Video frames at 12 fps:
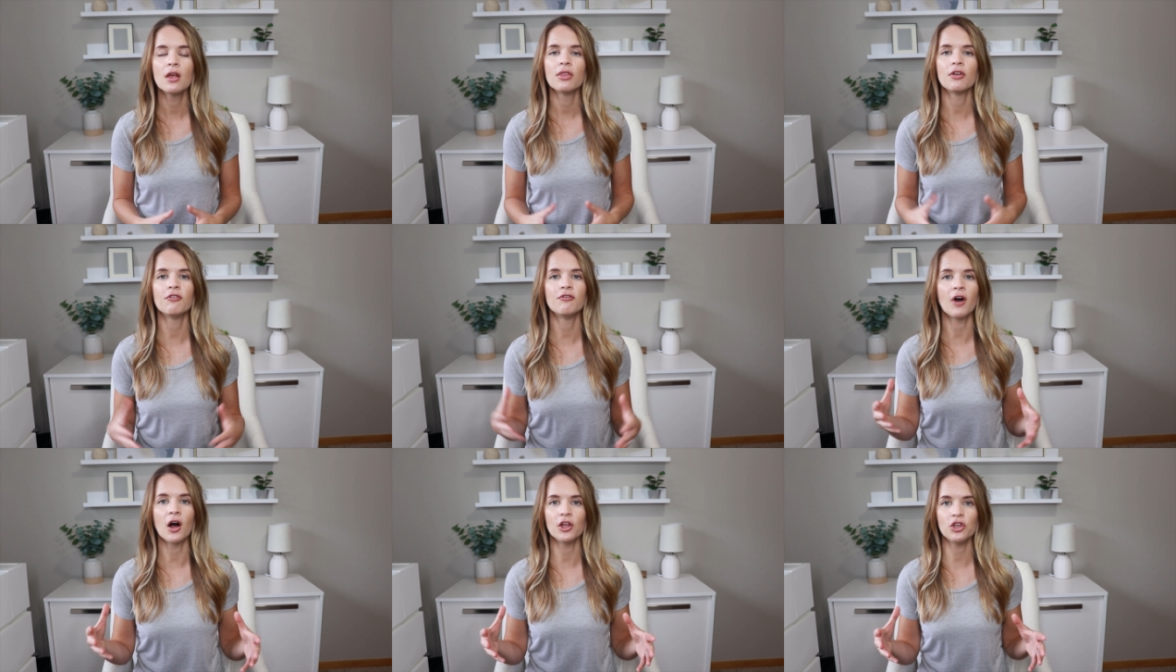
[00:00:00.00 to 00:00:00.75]
the
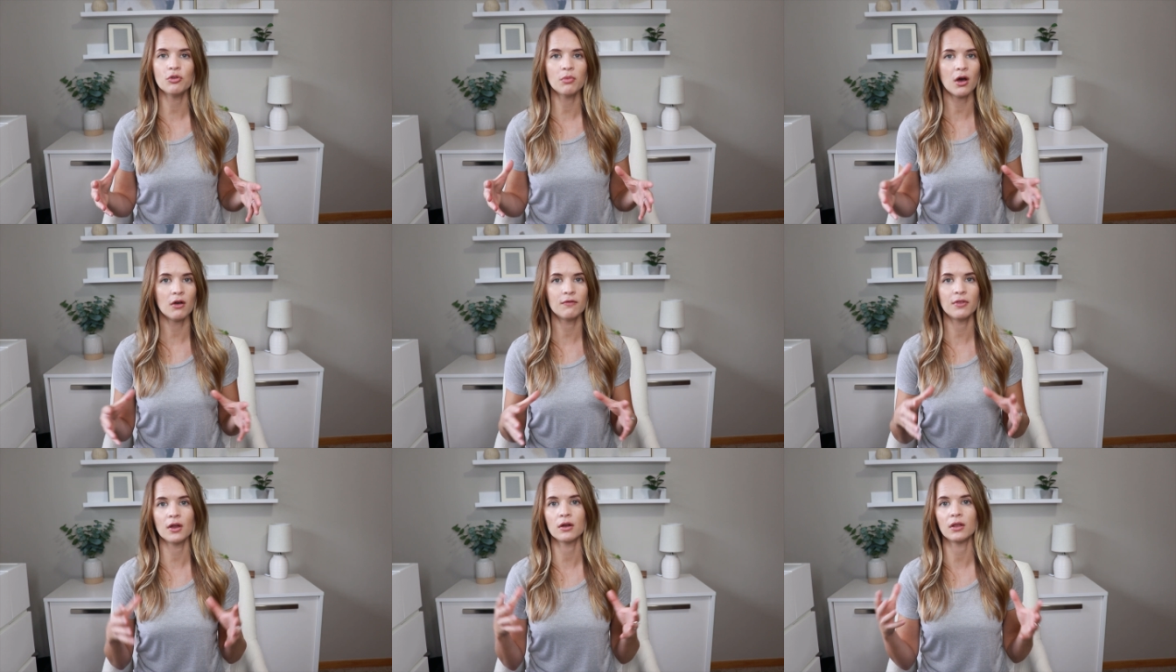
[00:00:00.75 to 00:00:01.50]
volume of
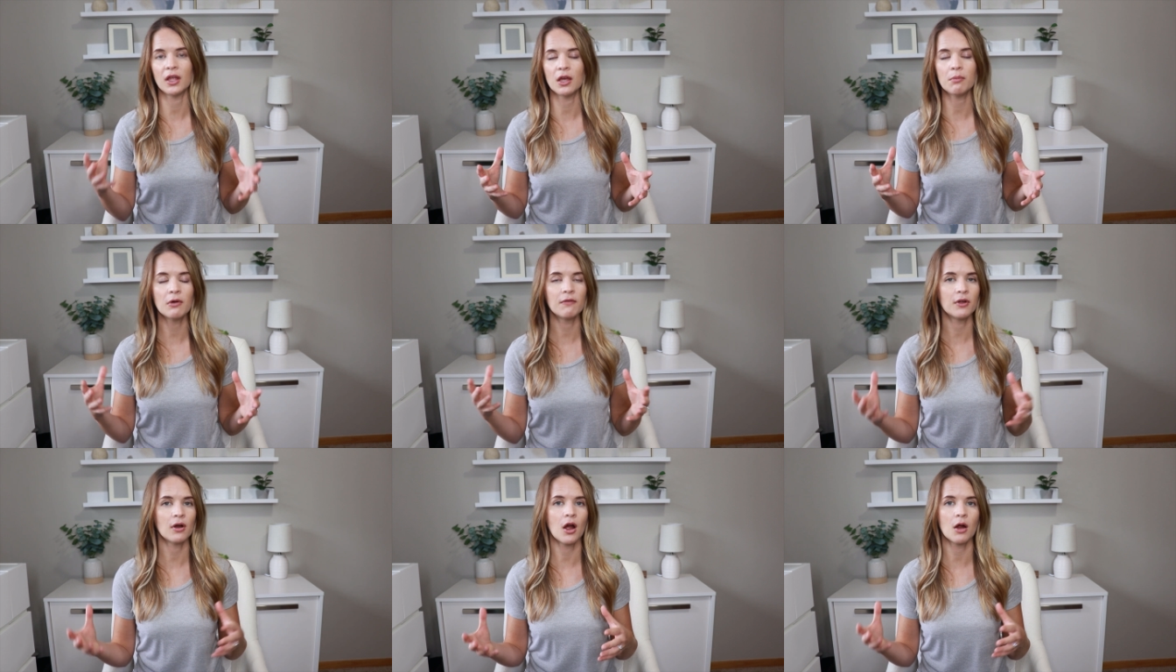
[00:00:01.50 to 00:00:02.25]
their limb, of
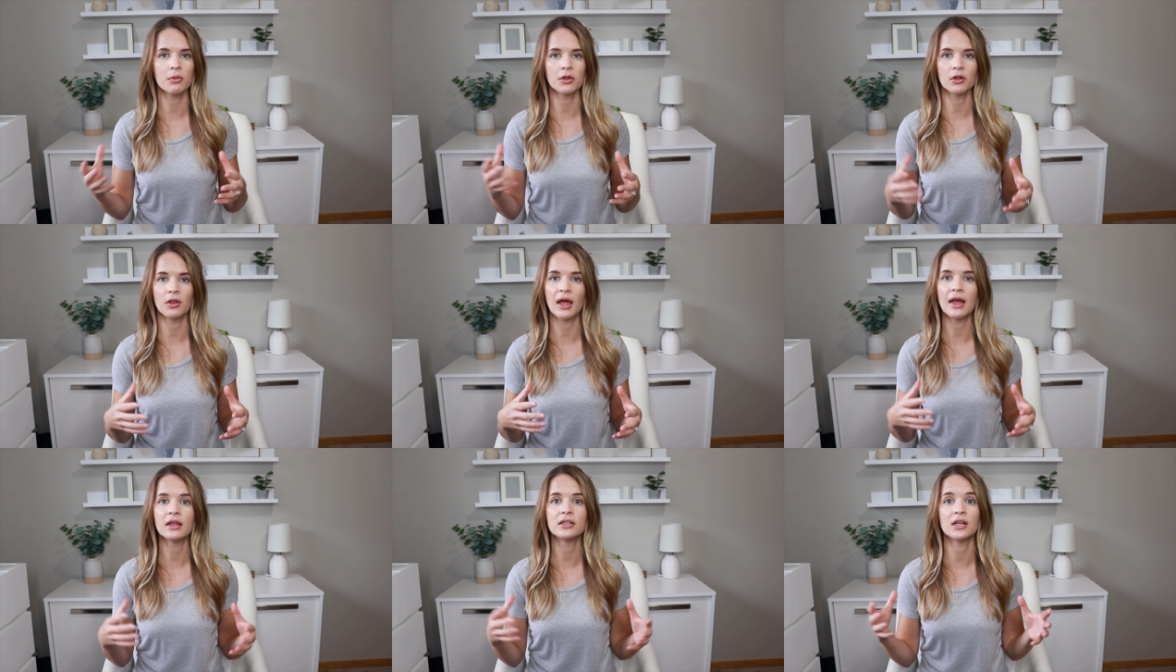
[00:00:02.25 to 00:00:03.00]
their arm or their
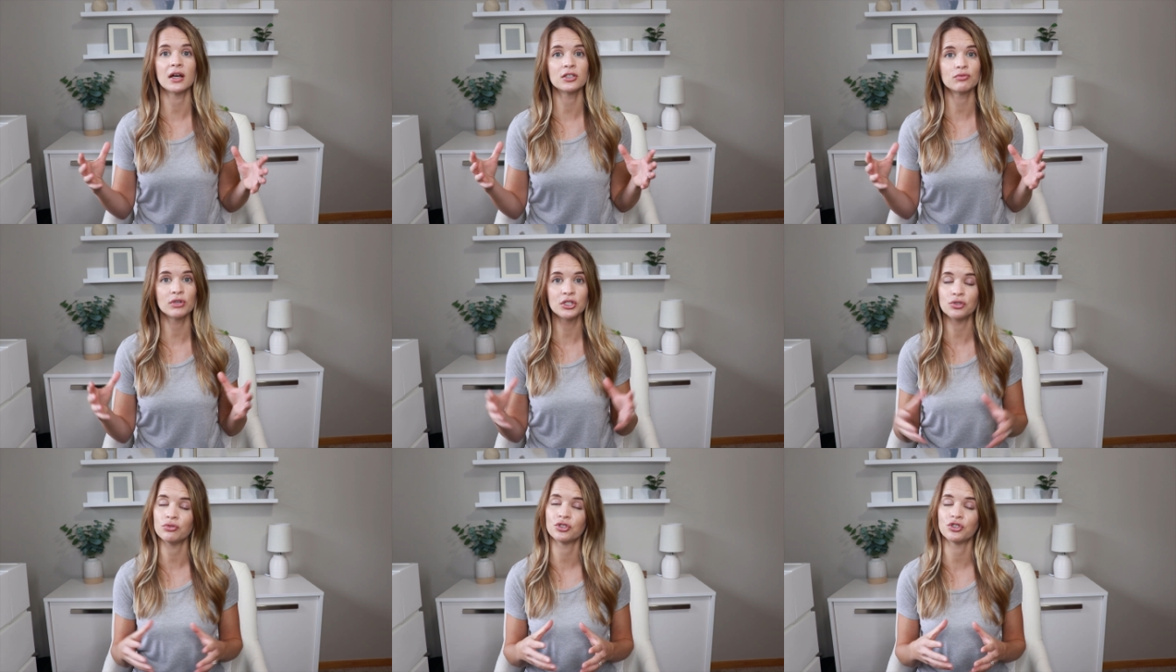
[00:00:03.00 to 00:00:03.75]
leg does
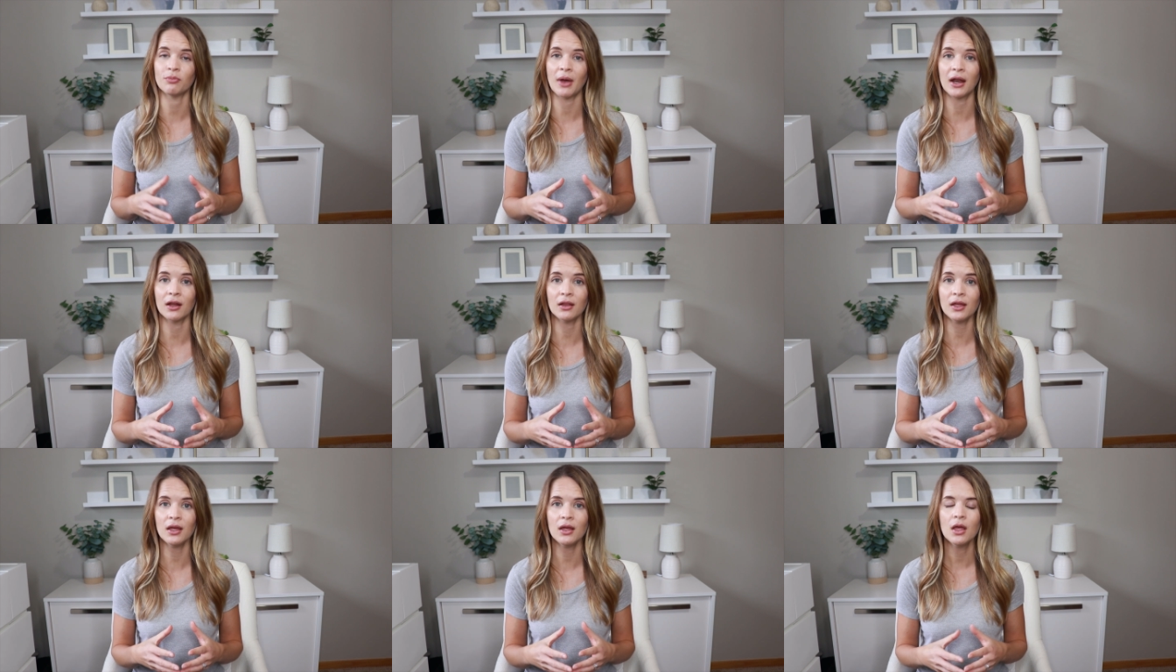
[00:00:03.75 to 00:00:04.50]
reduce
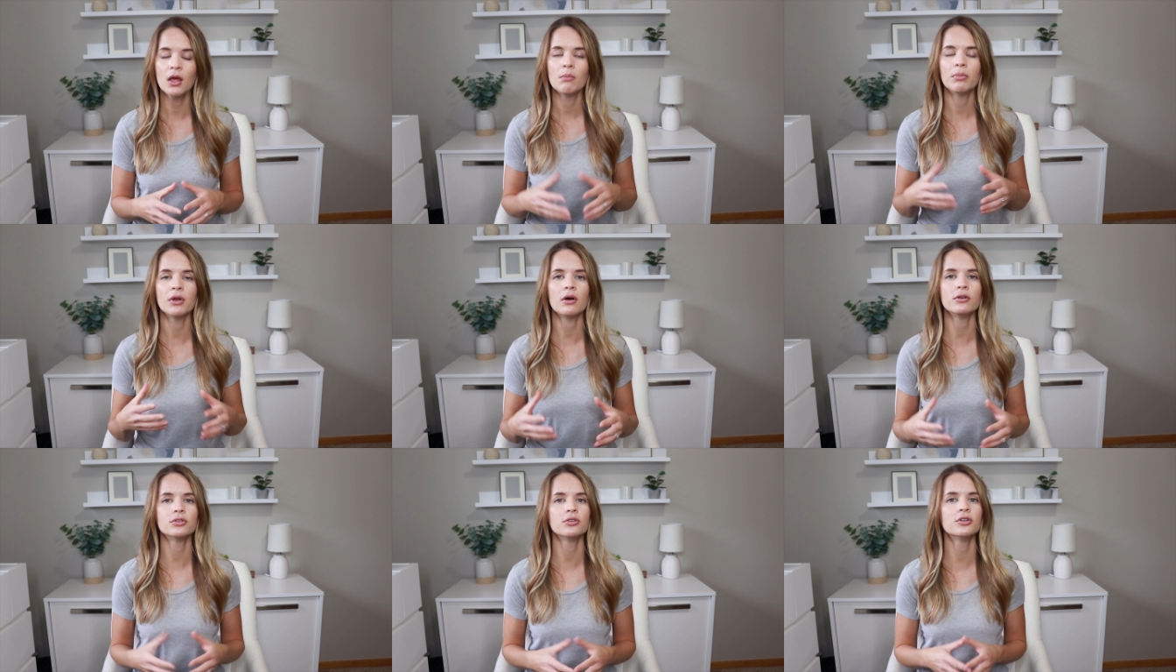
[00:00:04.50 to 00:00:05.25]
dramatically, but
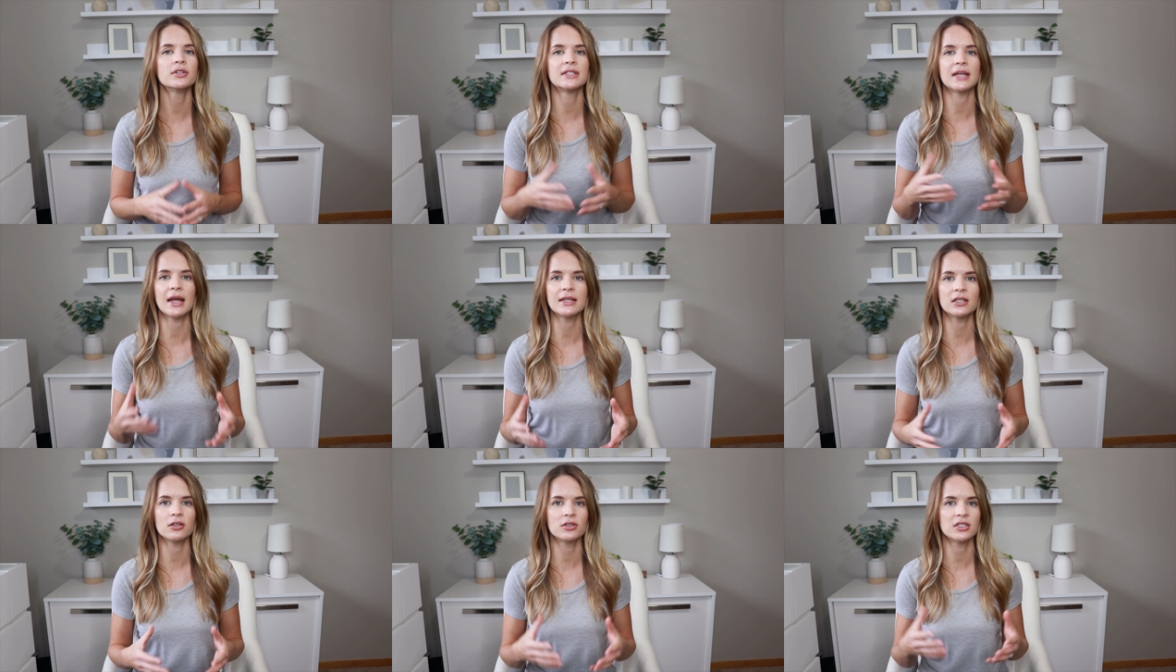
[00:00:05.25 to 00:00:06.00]
also their signs
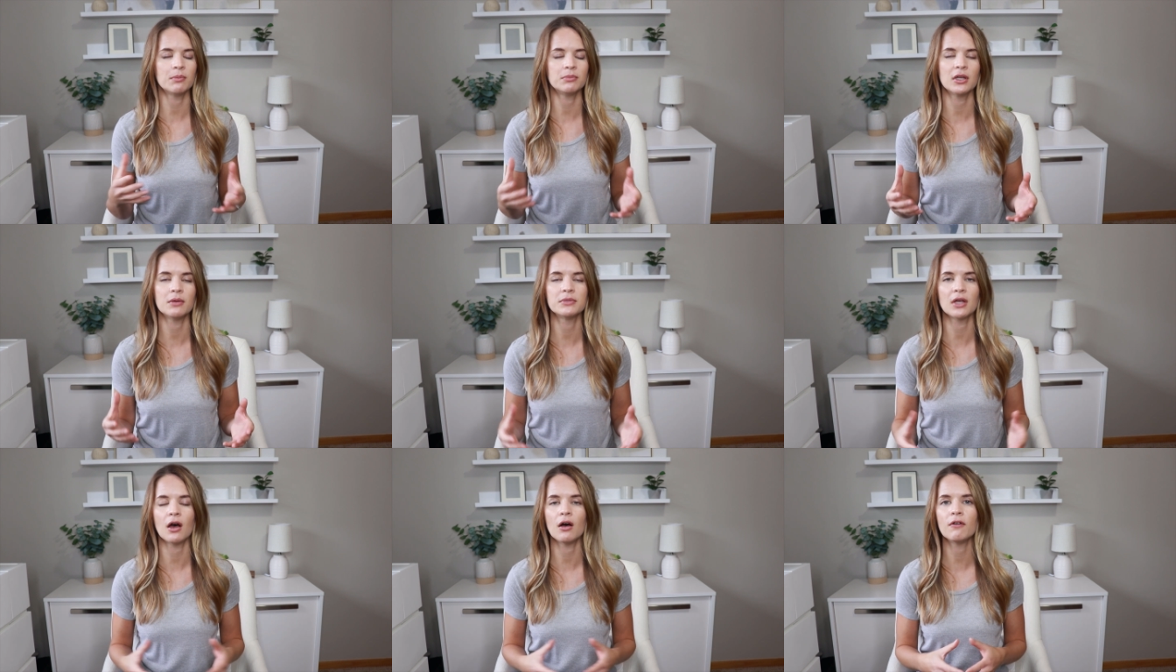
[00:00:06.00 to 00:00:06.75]
and their symptoms
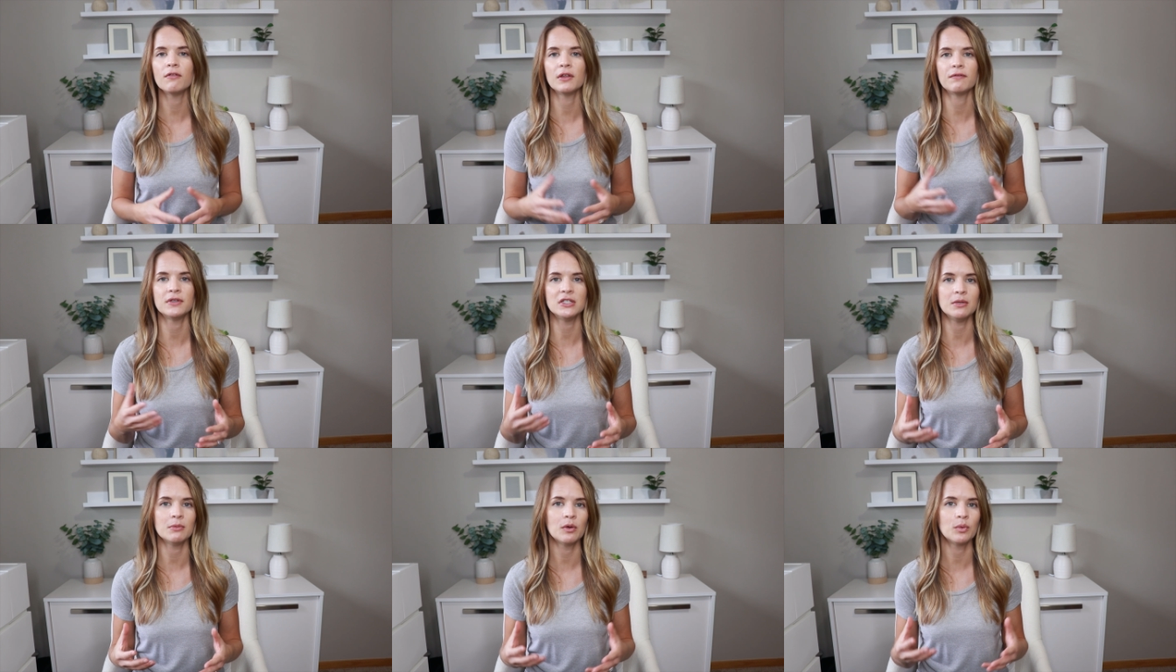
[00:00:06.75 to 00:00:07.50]
of
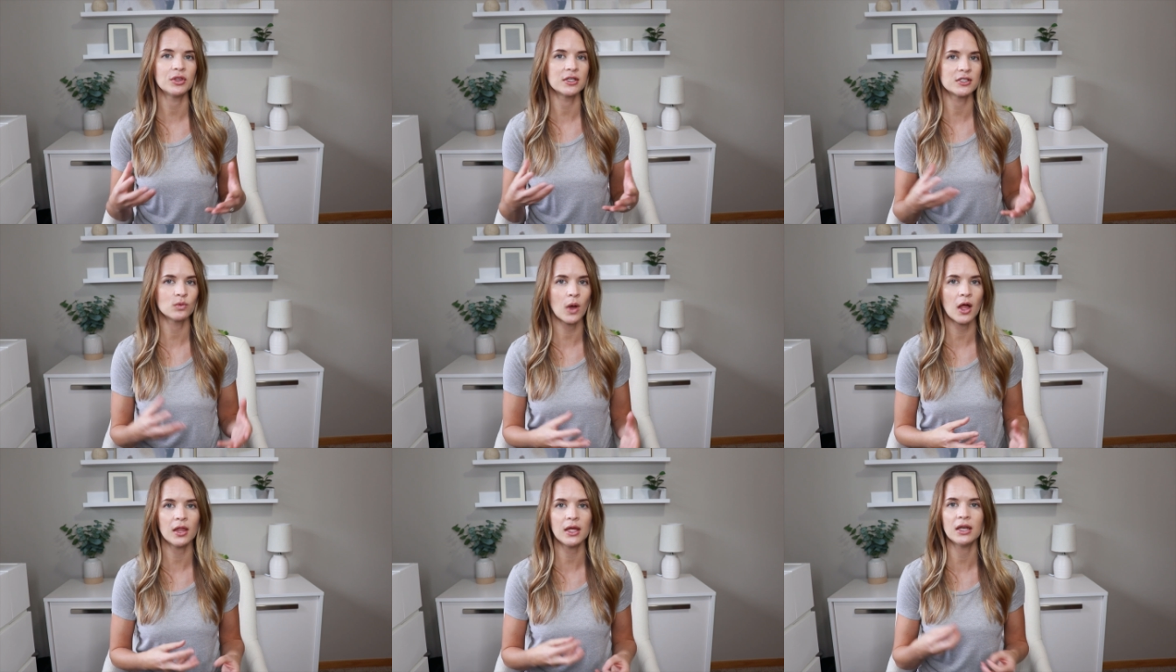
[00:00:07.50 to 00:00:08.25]
lymphedema with the
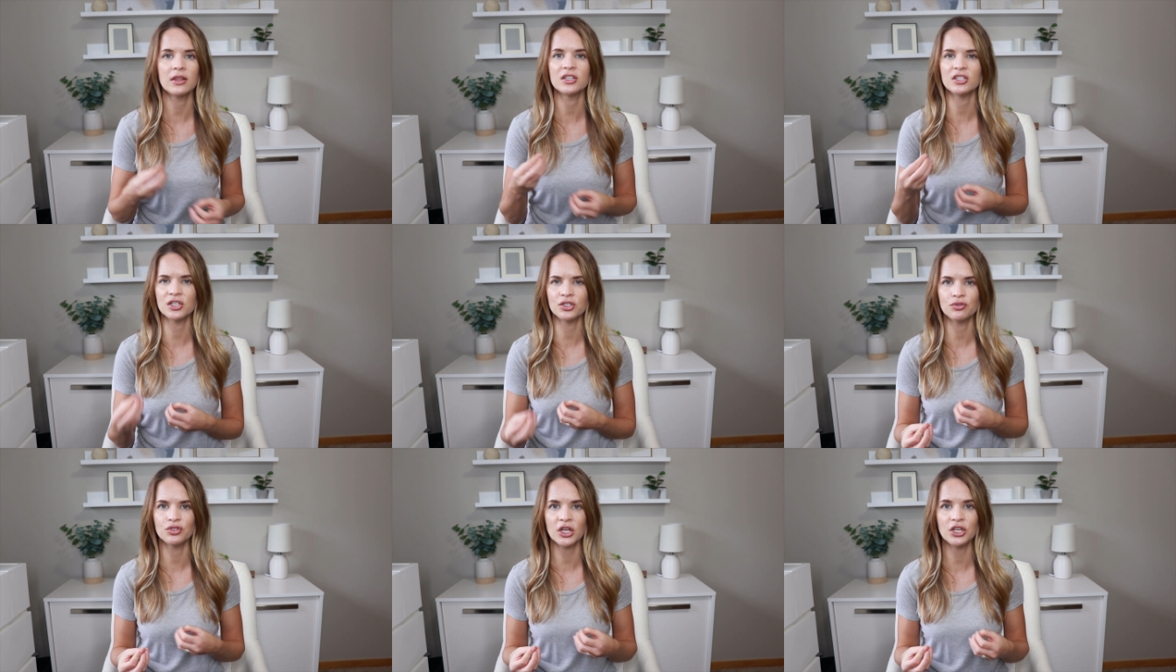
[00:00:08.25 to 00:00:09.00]
swelling and the
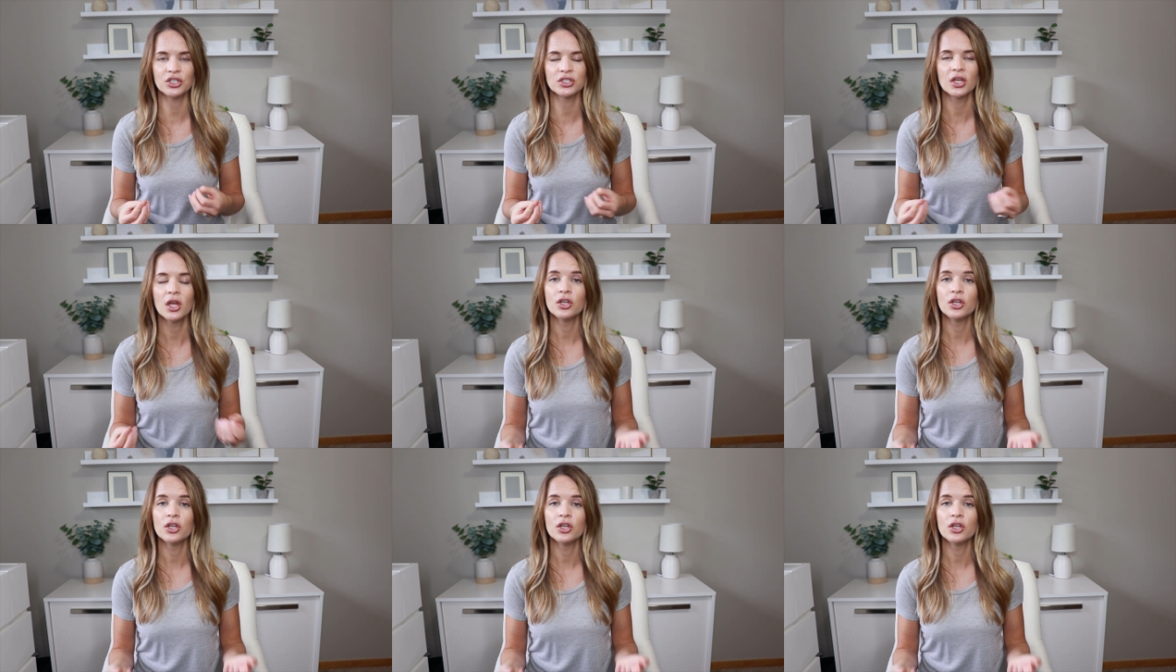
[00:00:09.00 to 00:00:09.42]
tissue changes